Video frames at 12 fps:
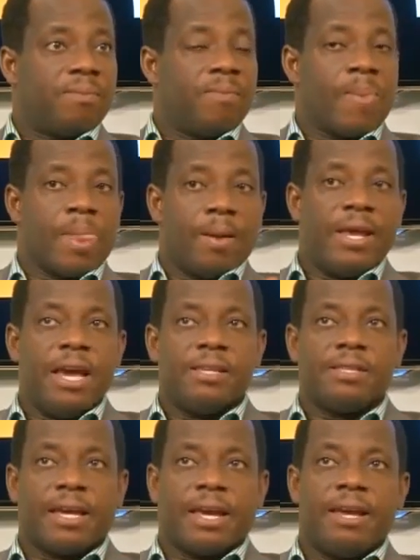Mm-hmm. So
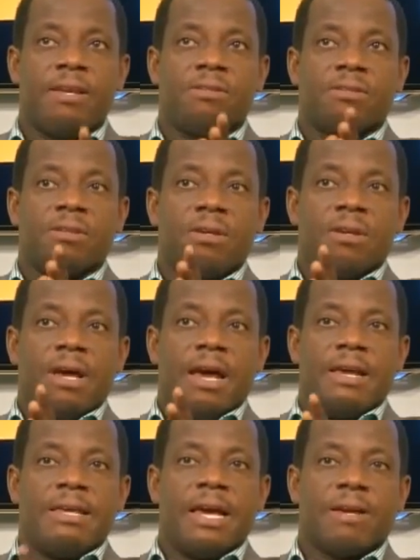here's a case.
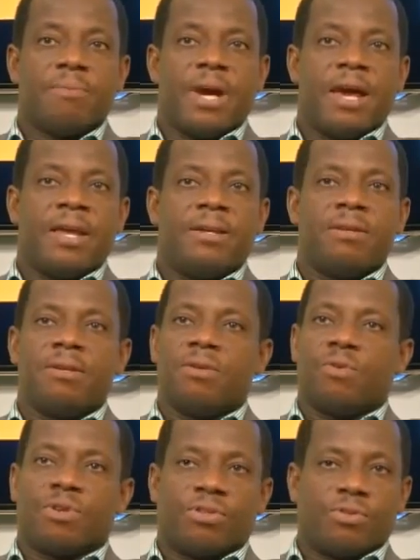A young man
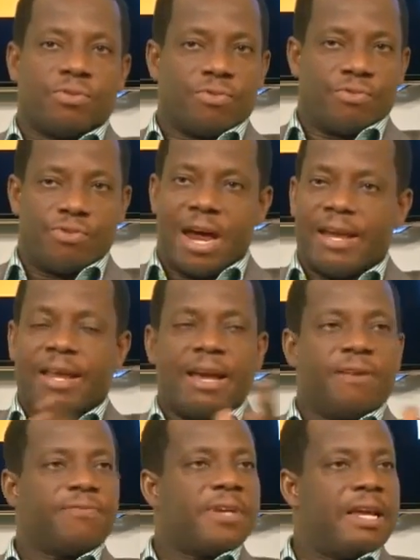was running
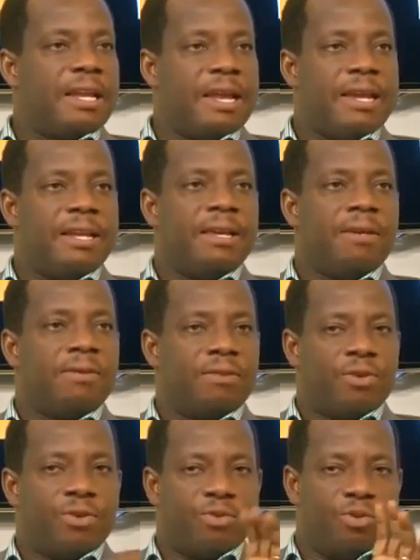after a lady, you
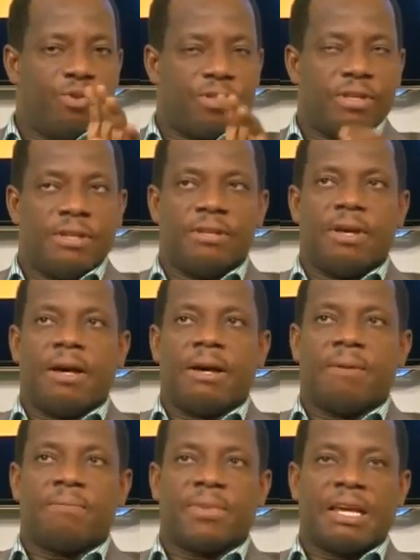know, using
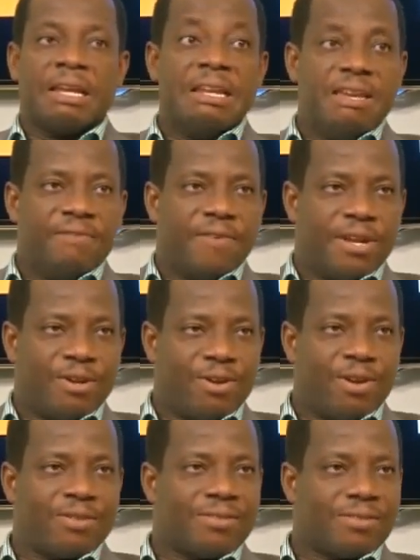cleave and
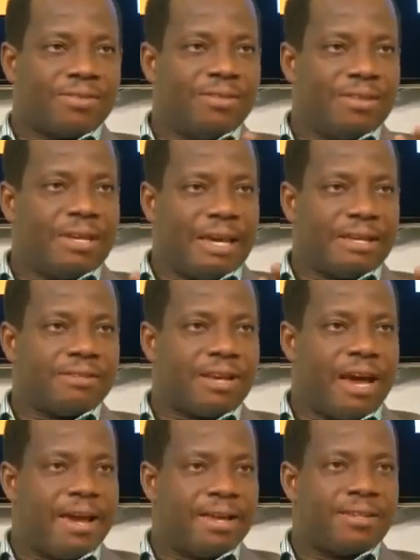not get
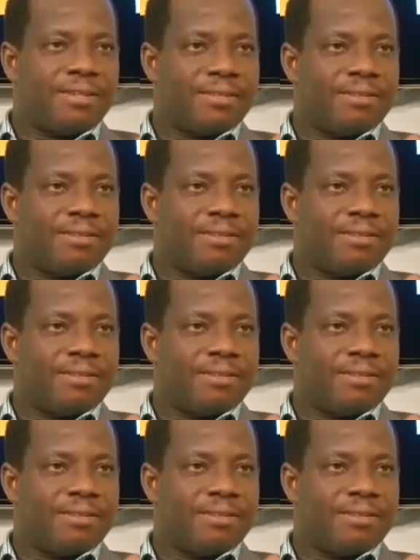tired.